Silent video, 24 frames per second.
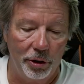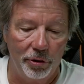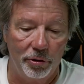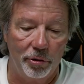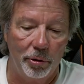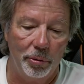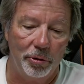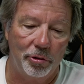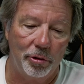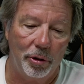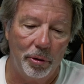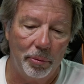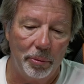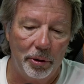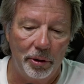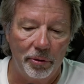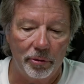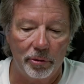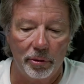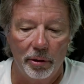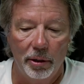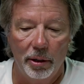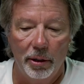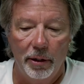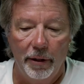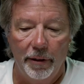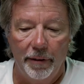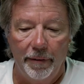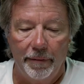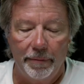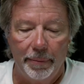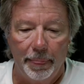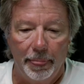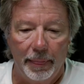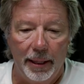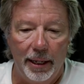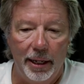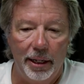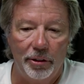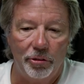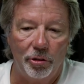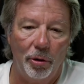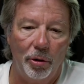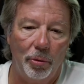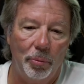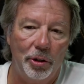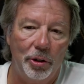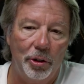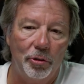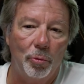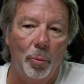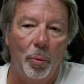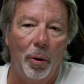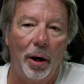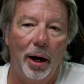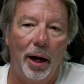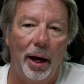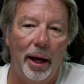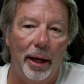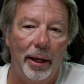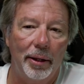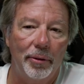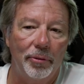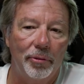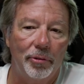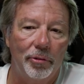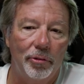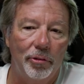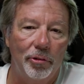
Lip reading: So it's always wise